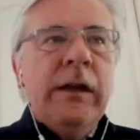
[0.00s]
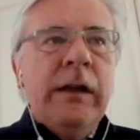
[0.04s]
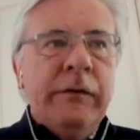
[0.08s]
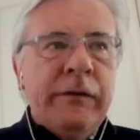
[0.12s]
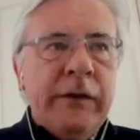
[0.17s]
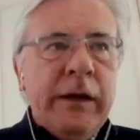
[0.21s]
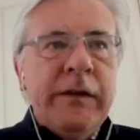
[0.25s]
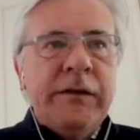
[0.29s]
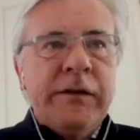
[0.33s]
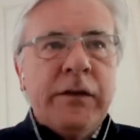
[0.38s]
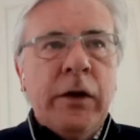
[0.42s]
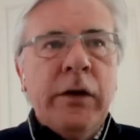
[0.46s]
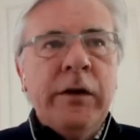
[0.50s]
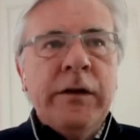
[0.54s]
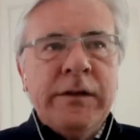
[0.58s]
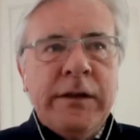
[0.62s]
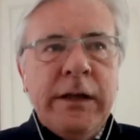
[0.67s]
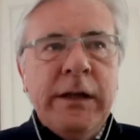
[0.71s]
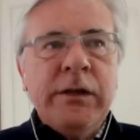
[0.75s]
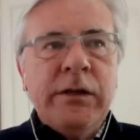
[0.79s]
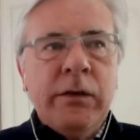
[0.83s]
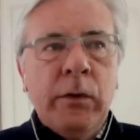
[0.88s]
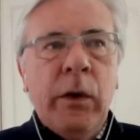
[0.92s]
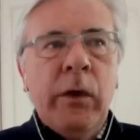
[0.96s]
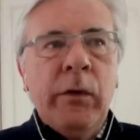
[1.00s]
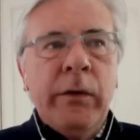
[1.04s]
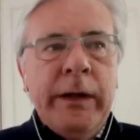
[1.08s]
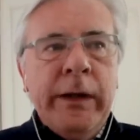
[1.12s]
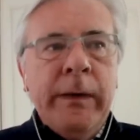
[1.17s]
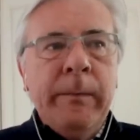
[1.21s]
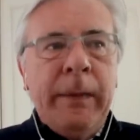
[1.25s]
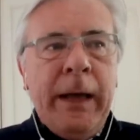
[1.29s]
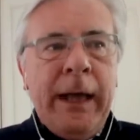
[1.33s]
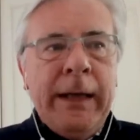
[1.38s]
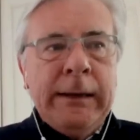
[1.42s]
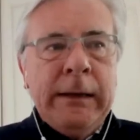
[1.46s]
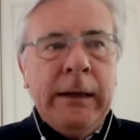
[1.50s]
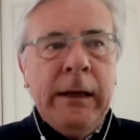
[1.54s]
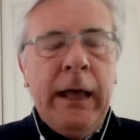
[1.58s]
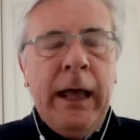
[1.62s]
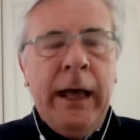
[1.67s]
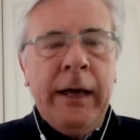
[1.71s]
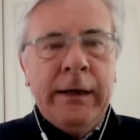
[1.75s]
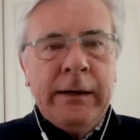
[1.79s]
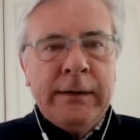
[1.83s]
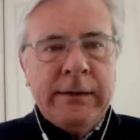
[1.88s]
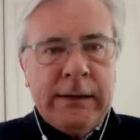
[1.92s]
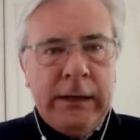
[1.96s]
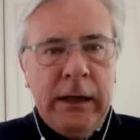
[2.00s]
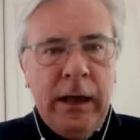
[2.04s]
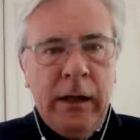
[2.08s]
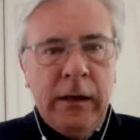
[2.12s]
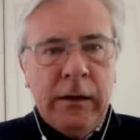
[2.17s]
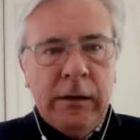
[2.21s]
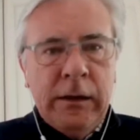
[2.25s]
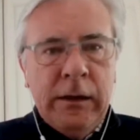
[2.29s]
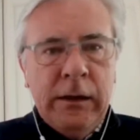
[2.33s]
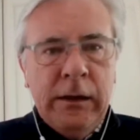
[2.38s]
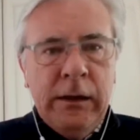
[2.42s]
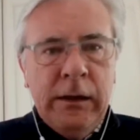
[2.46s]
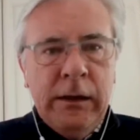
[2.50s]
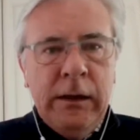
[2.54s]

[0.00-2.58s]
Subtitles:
If this turns into a real battle and a slog,